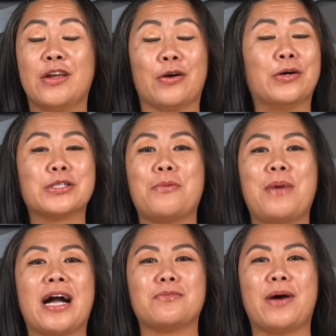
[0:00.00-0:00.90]
You're also
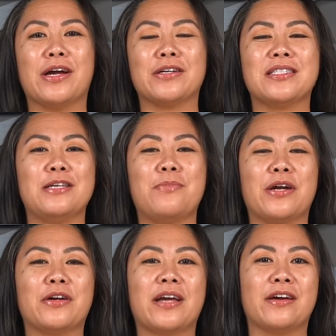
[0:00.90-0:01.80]
backed by our See
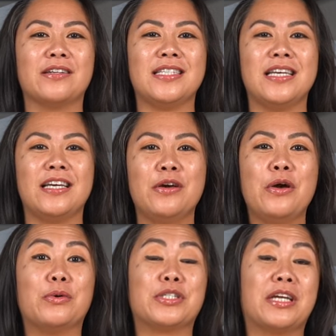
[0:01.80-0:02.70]
Better guarantee,
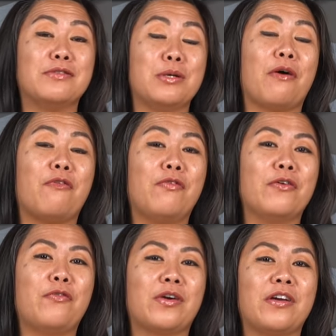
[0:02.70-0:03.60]
which gives you a
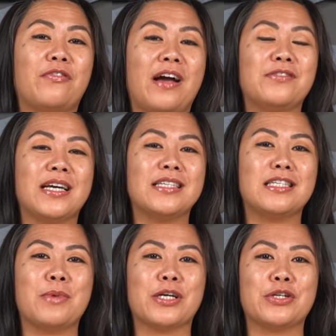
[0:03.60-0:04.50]
full 45
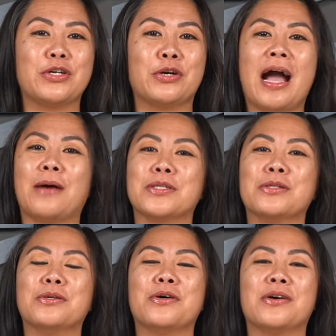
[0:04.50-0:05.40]
days to make sure you're
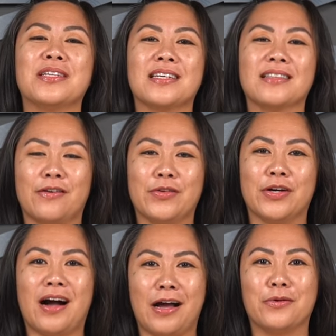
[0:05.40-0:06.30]
absolutely going to love
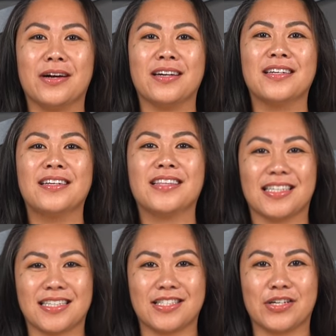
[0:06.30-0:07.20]
your eyewear.
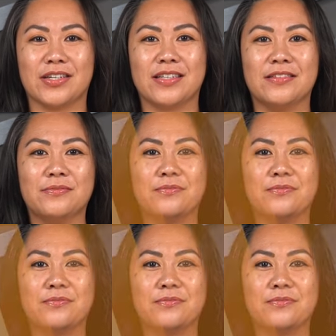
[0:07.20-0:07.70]
Let's get started.